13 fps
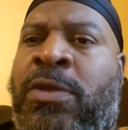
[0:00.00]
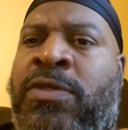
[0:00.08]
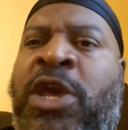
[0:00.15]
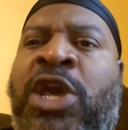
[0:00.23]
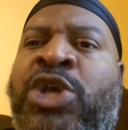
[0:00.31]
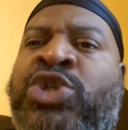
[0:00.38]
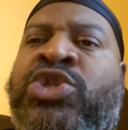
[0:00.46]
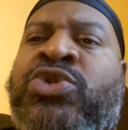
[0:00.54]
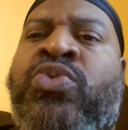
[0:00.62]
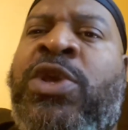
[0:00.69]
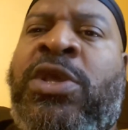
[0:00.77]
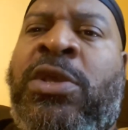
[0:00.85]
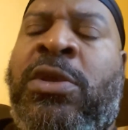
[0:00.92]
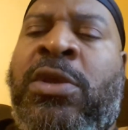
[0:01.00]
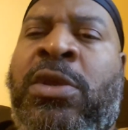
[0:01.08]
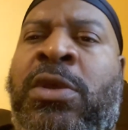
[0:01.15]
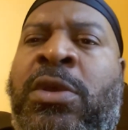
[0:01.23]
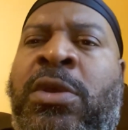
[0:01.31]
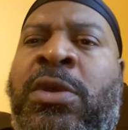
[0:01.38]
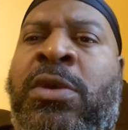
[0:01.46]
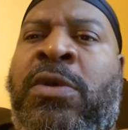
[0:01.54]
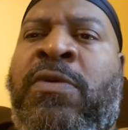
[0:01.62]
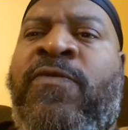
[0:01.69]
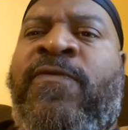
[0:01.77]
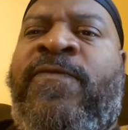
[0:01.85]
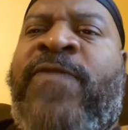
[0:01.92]
there's sweet
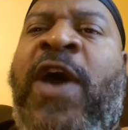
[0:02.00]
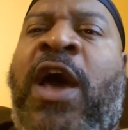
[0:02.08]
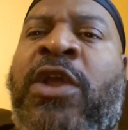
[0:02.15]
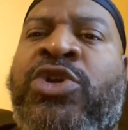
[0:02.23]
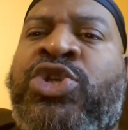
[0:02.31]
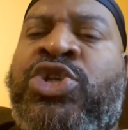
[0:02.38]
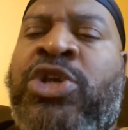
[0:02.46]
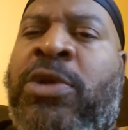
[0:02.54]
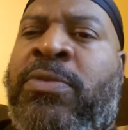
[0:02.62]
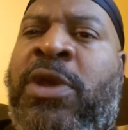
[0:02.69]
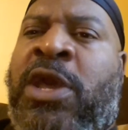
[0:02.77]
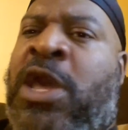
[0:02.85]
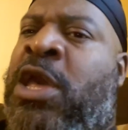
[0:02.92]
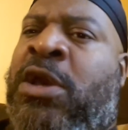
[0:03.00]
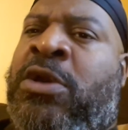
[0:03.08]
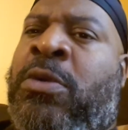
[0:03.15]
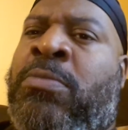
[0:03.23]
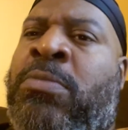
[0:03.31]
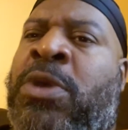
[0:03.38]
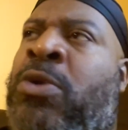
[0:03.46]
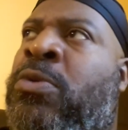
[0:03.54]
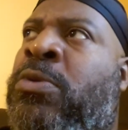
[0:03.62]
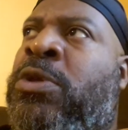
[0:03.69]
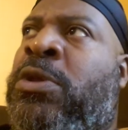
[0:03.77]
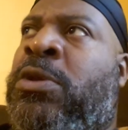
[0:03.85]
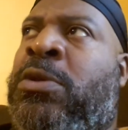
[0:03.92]
fellowship and communion.